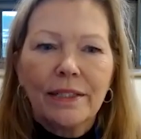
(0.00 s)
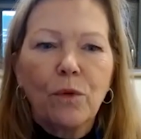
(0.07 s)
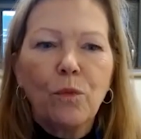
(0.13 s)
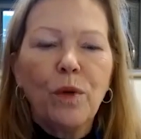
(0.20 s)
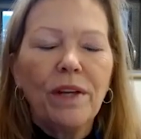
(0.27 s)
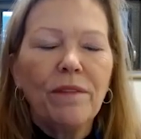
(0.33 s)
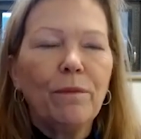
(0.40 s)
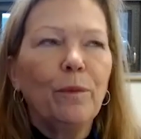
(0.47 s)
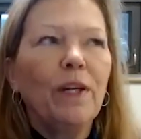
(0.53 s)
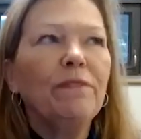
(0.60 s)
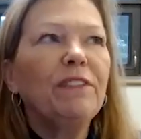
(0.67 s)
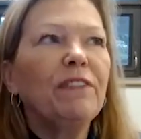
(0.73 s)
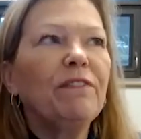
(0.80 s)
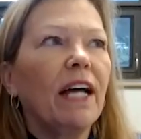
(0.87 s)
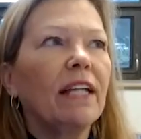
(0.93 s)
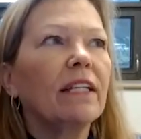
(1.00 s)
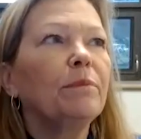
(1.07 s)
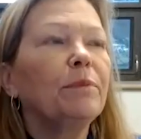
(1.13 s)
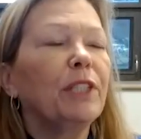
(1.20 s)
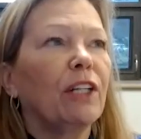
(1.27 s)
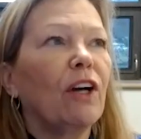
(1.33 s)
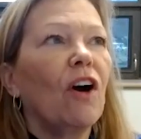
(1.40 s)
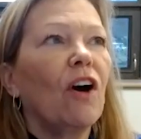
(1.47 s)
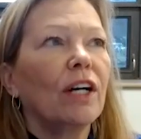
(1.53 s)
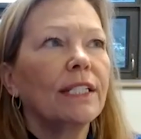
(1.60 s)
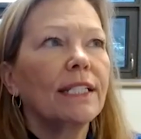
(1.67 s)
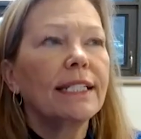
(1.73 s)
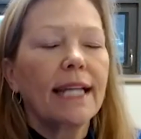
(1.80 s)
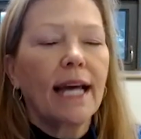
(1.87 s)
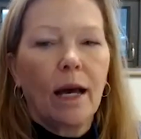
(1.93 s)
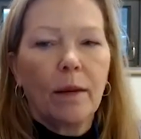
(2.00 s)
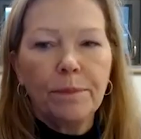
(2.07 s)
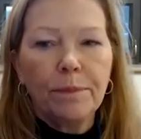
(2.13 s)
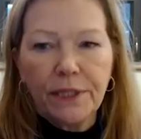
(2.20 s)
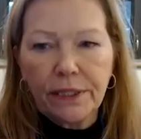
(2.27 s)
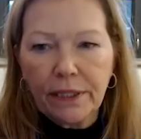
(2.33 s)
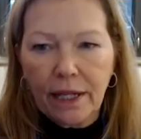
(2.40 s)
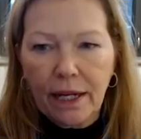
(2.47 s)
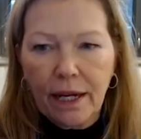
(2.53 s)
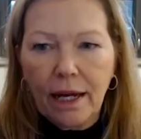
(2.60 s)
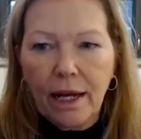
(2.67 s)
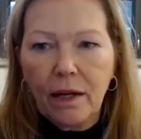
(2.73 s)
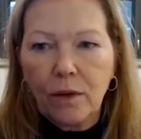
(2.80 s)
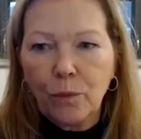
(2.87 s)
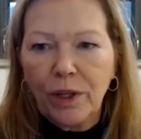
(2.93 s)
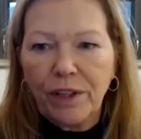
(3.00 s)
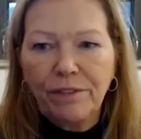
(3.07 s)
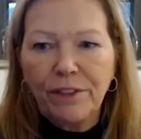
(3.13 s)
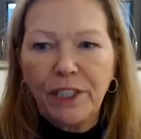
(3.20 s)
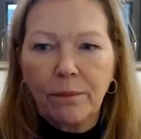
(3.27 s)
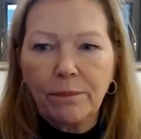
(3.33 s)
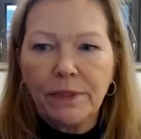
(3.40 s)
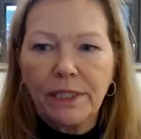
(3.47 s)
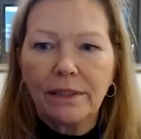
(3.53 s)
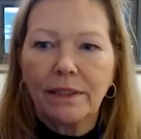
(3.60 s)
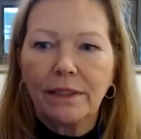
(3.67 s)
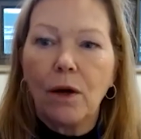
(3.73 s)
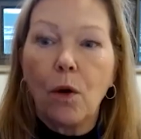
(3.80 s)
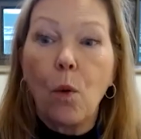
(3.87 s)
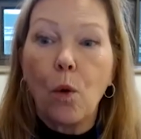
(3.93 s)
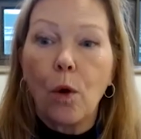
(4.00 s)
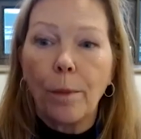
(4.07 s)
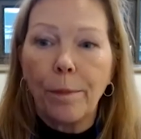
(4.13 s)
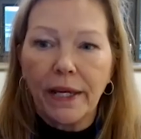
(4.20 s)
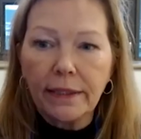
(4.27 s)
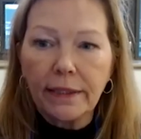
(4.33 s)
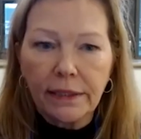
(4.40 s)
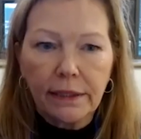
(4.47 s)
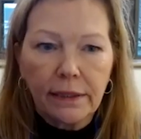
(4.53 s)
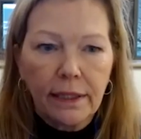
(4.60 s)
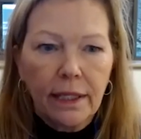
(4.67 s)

So we've developed a concept. We've dubbed it the Orbit.